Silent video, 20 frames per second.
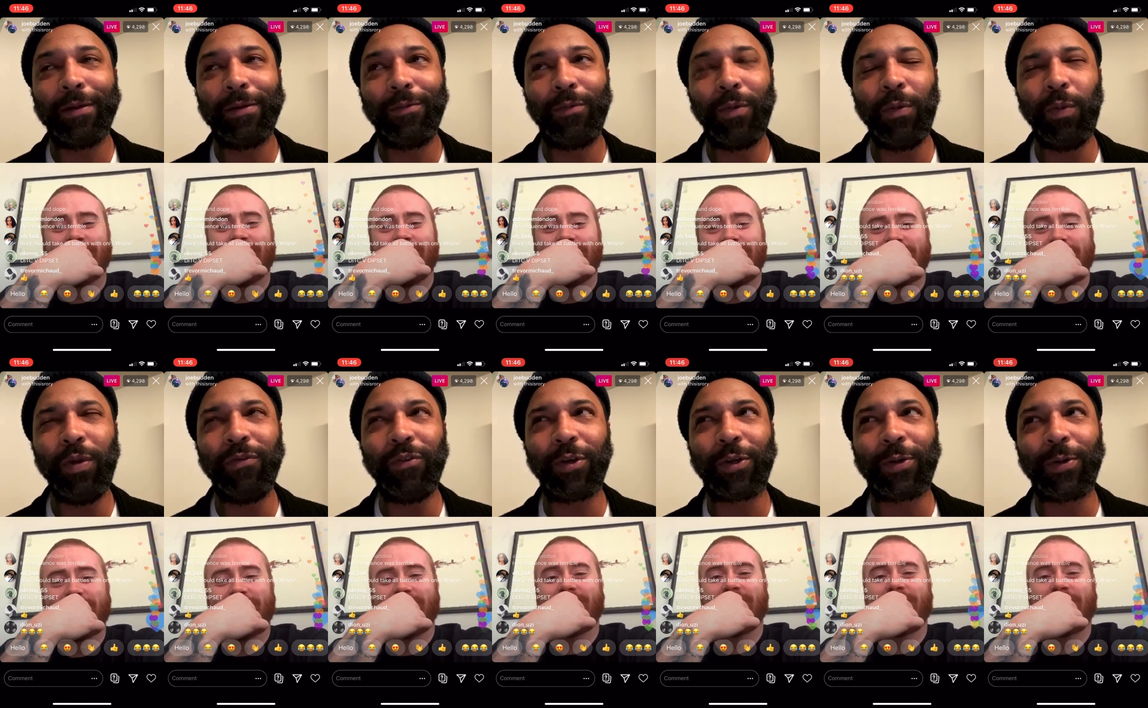Speaker 1: when
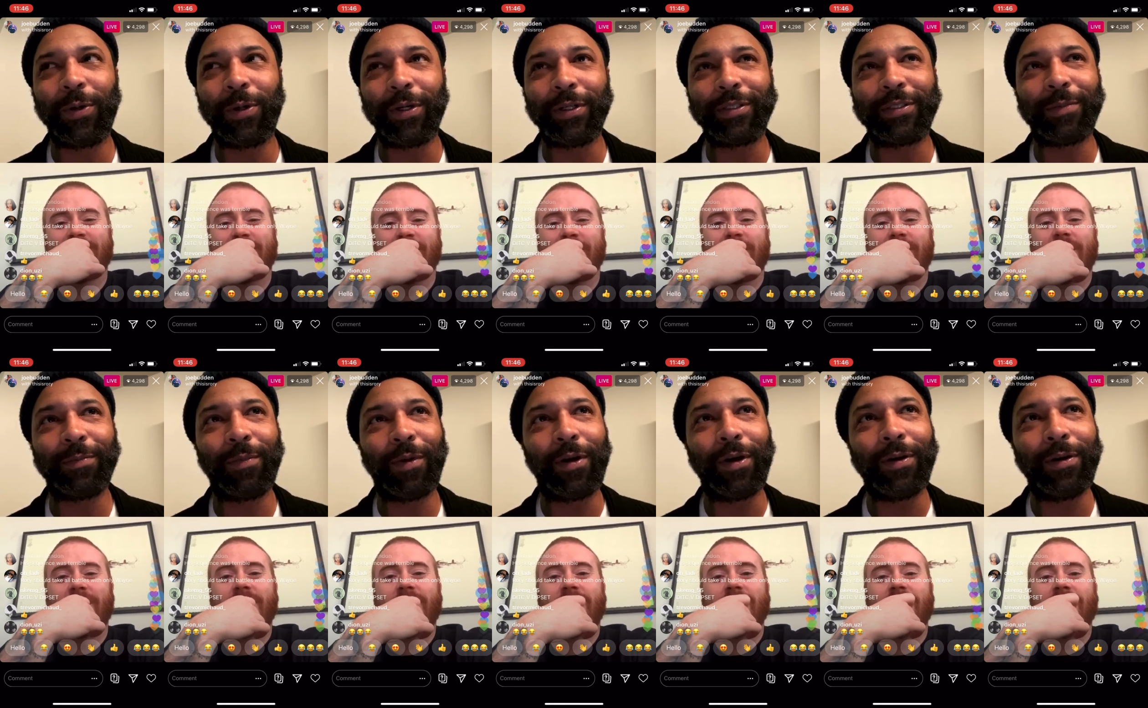we record
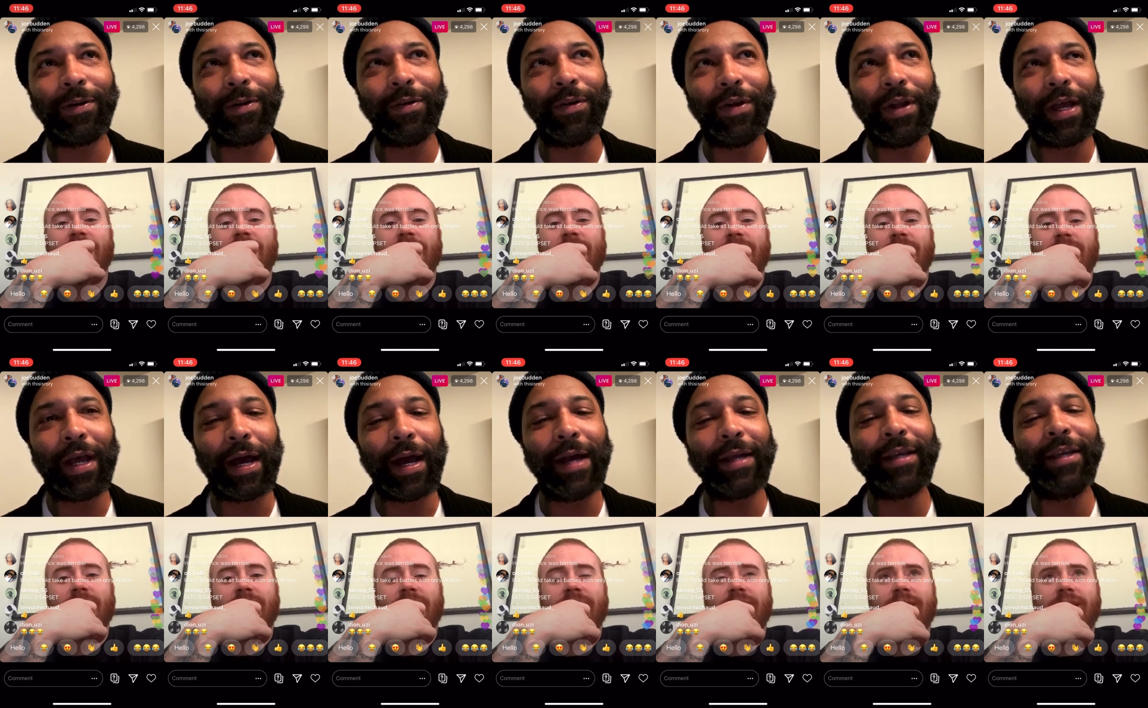tomorrow,
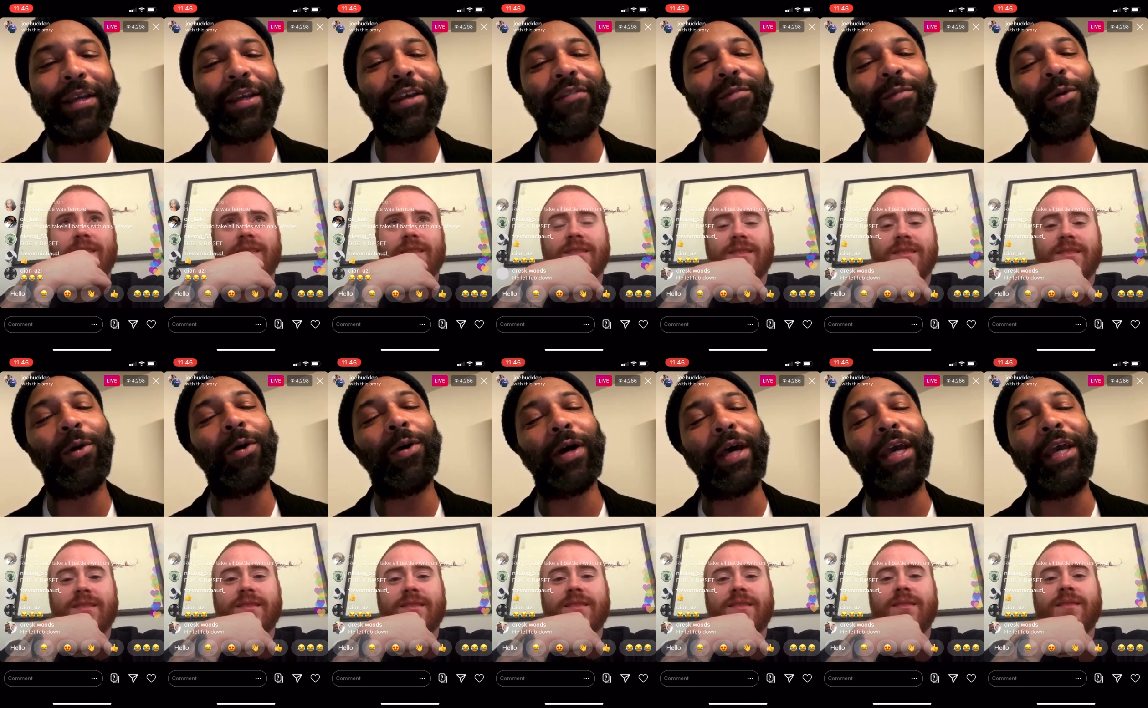I could give
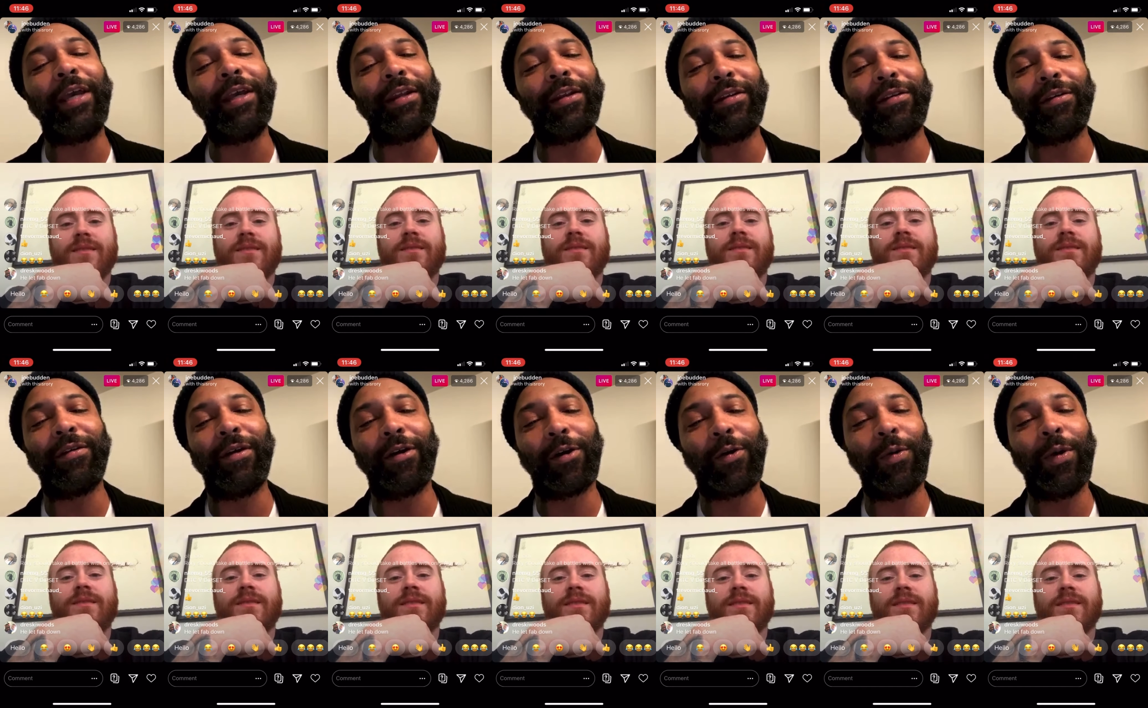Mal a
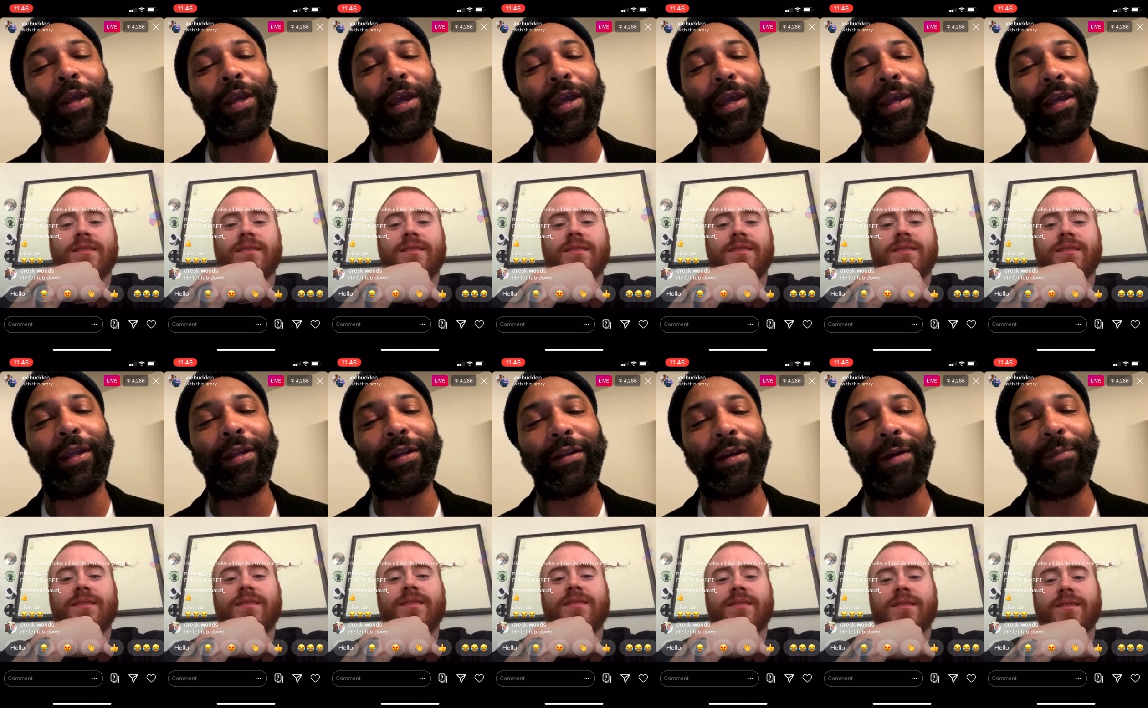a quick
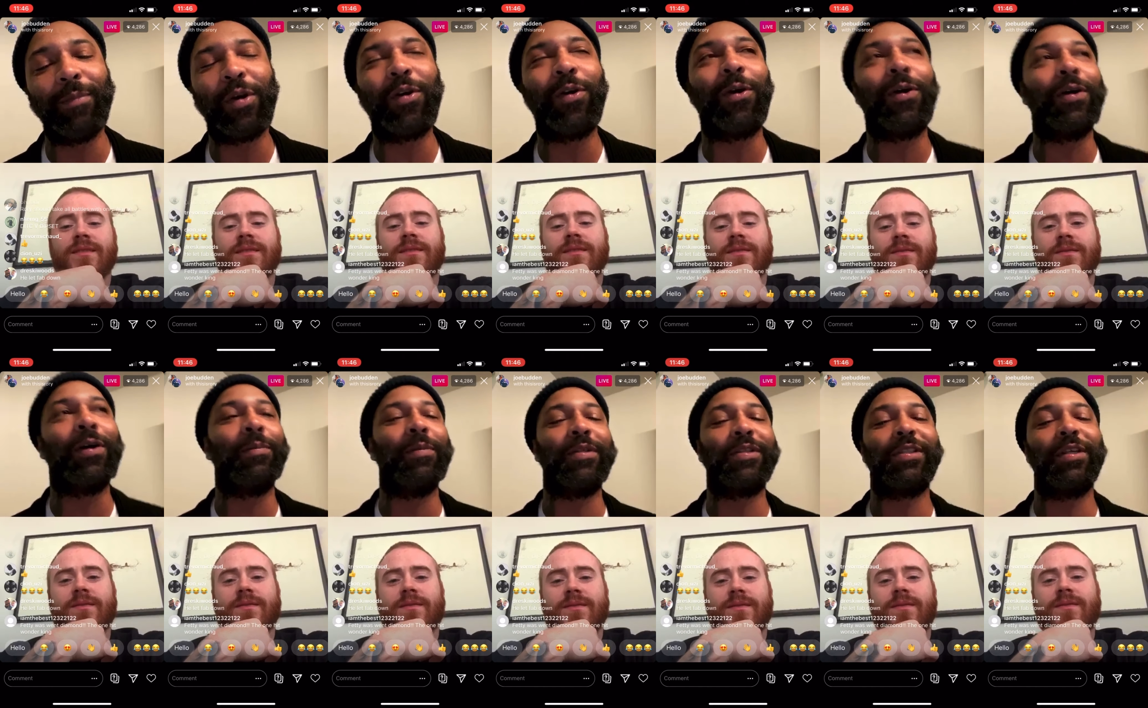eight. I'm gonna call
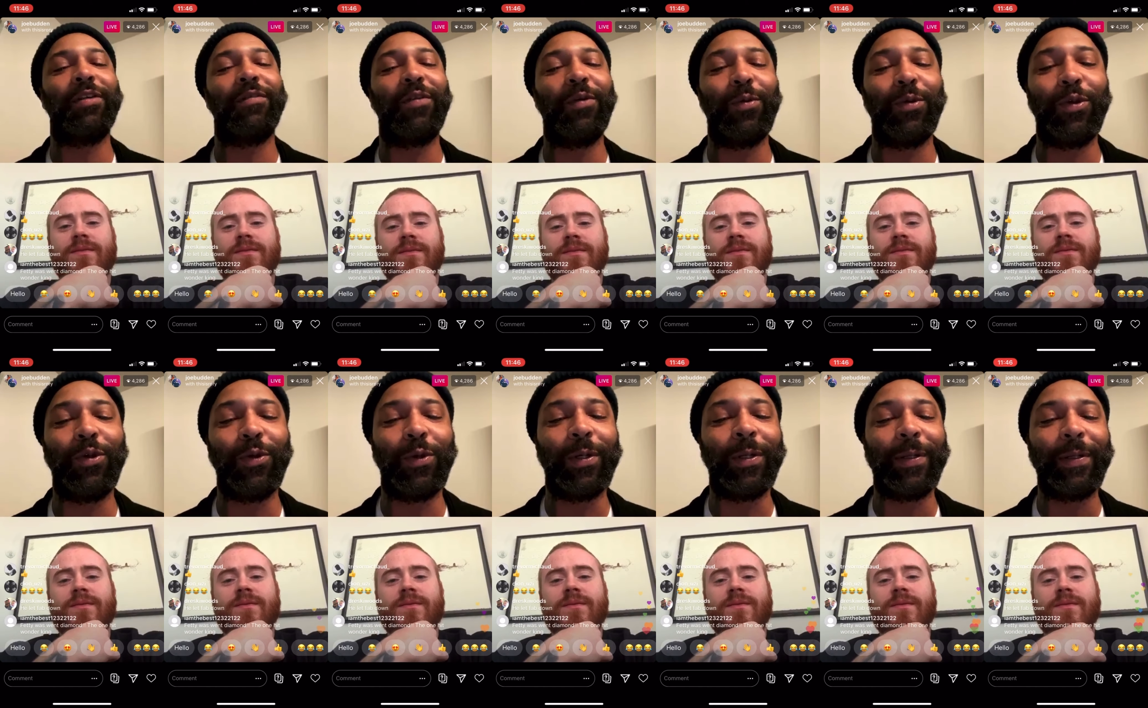him and see if he would
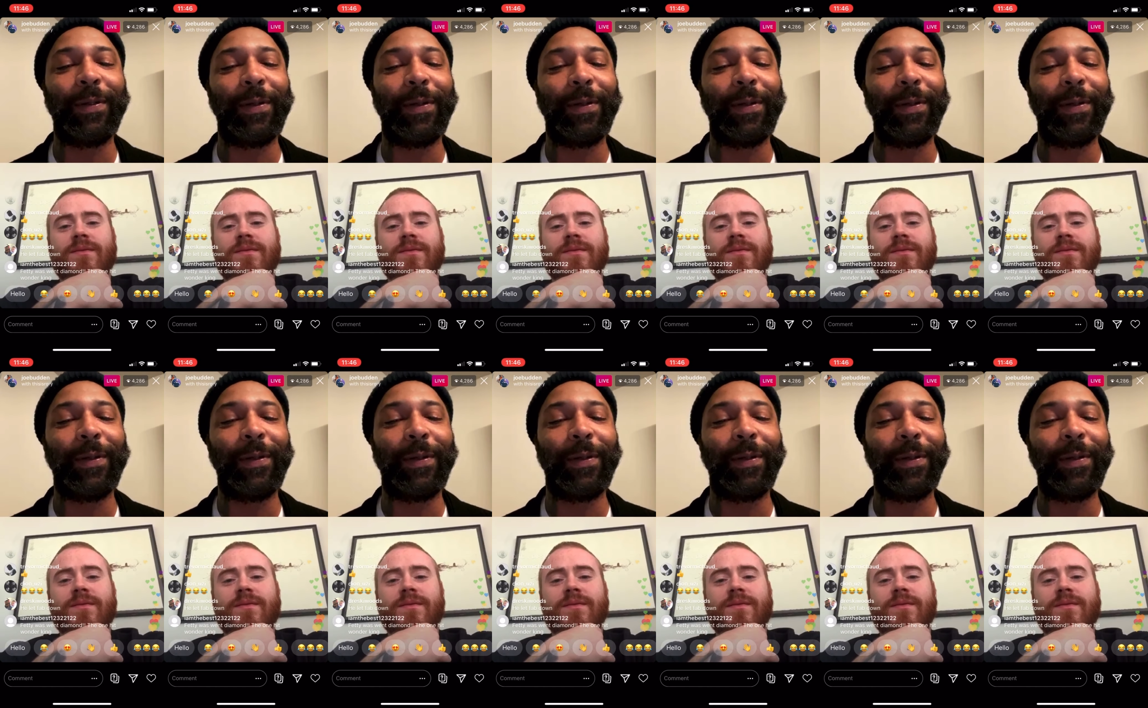do it.